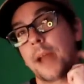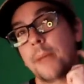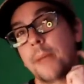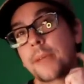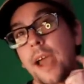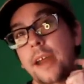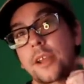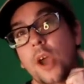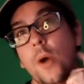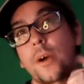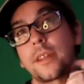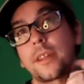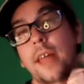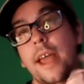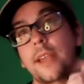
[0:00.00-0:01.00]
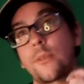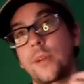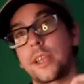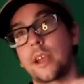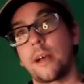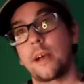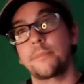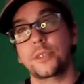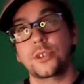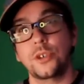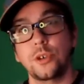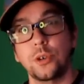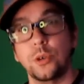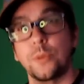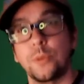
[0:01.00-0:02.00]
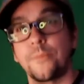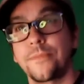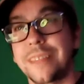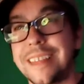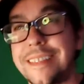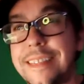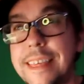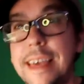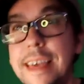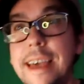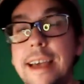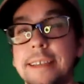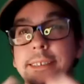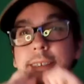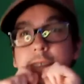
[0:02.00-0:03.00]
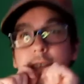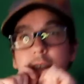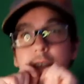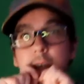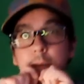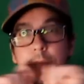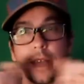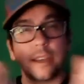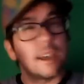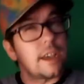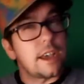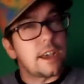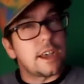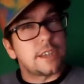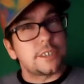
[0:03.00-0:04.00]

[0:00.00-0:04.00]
But I'm kind of going like, when it comes to this, I'm like,